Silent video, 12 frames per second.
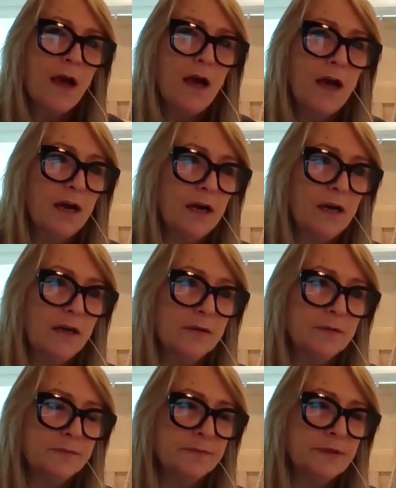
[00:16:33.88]

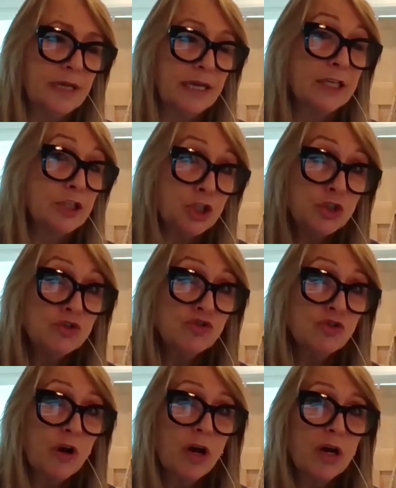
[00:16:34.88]
like a new
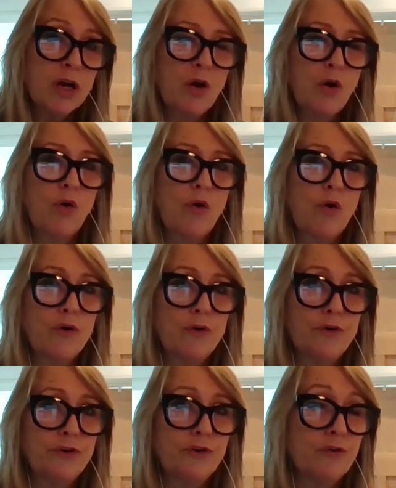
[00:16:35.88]
drug,
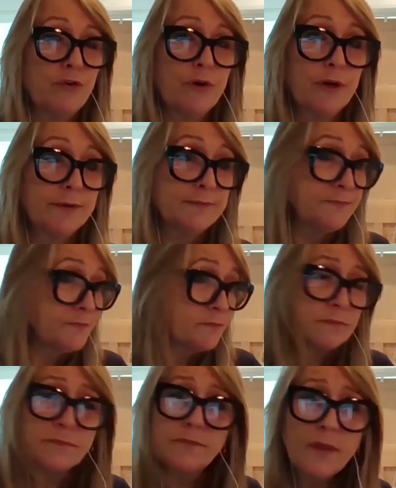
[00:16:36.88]
or you're on
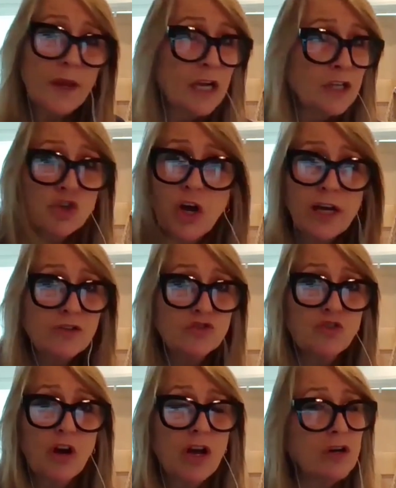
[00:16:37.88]
a trial
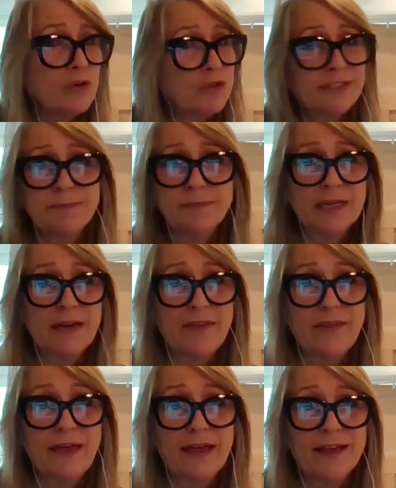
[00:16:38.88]
drug or something
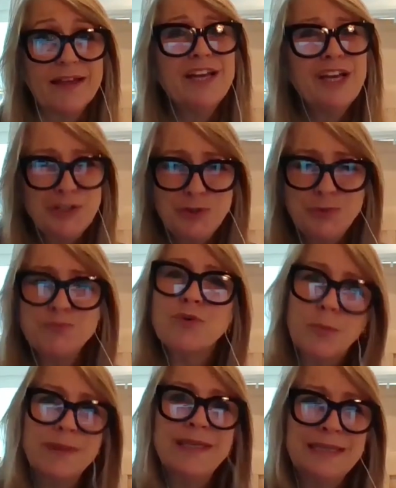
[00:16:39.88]
like that. You
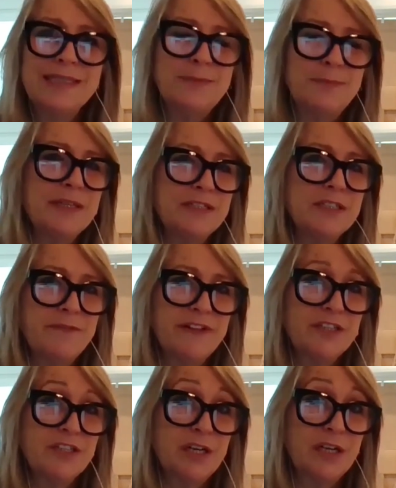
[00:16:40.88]
probably need to be
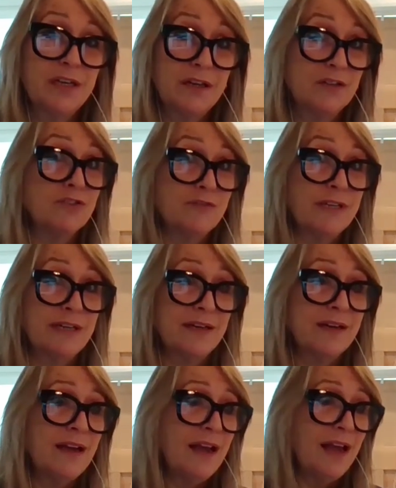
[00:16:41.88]
individually underwritten,
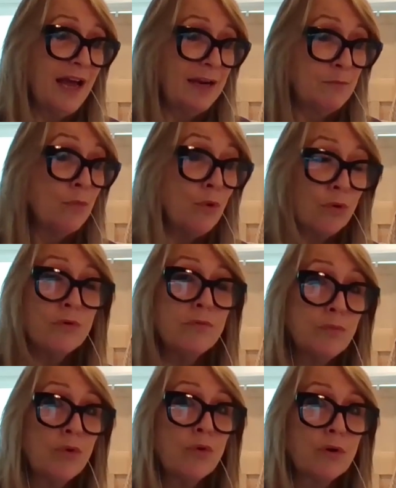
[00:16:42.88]
and
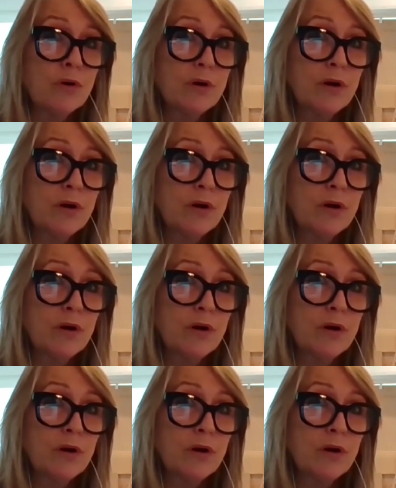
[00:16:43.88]
more